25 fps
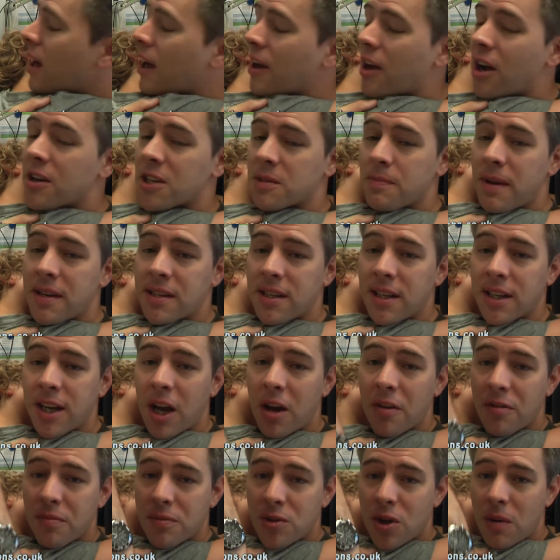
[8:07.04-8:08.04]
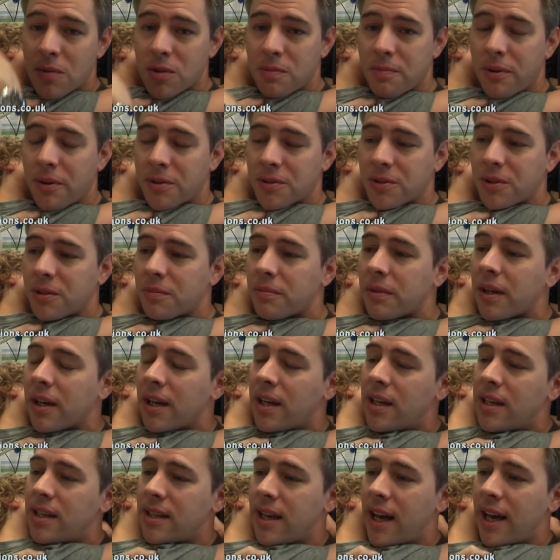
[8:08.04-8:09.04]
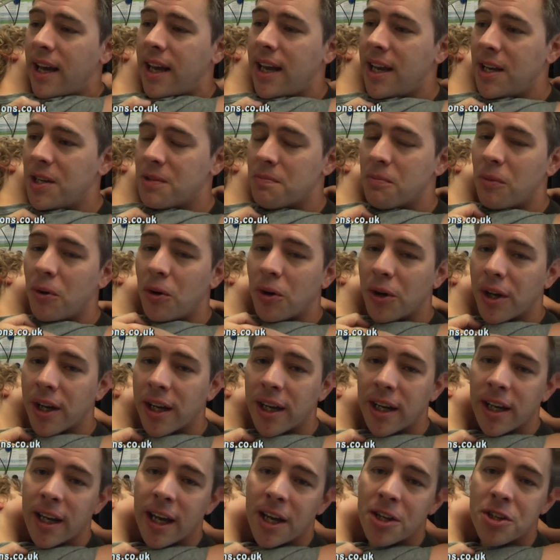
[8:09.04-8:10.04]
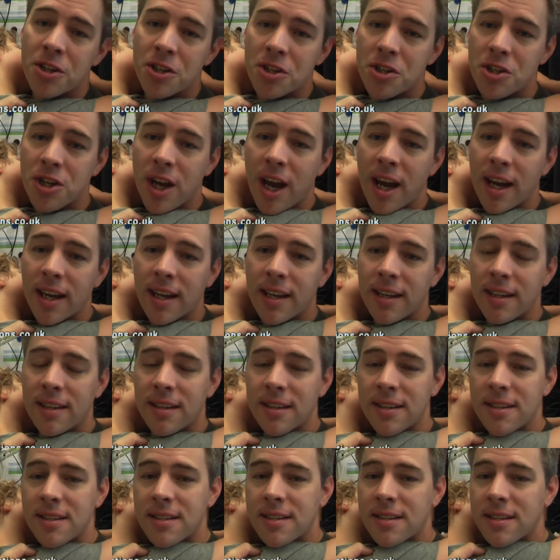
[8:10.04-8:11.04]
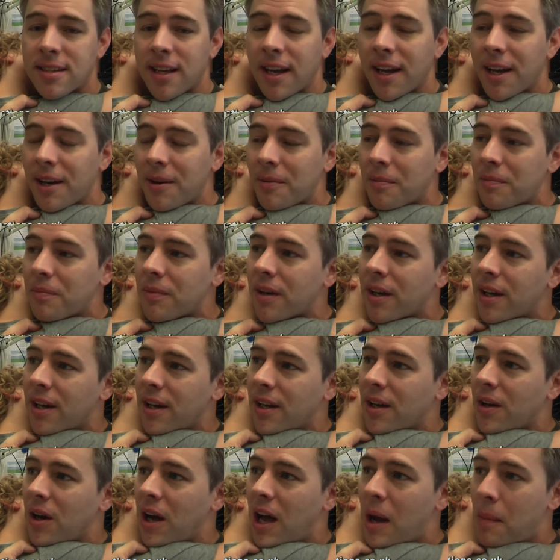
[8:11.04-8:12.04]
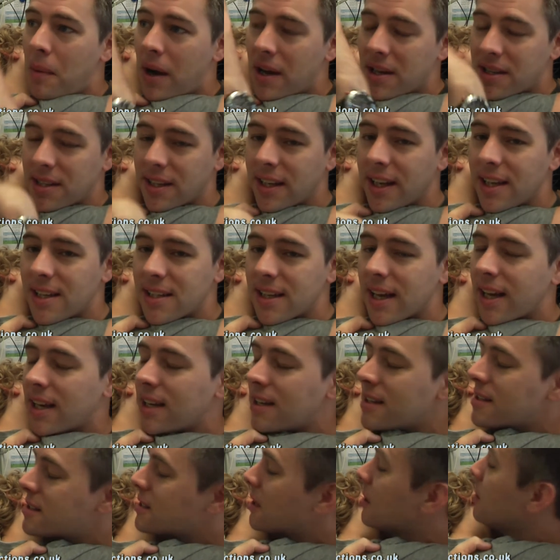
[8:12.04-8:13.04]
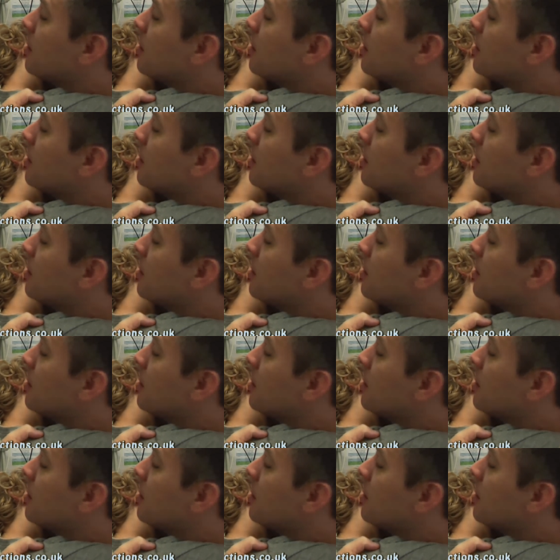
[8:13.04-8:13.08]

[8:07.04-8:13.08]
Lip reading: and I just basically go from top to bottom each morning and just check that am I still in date.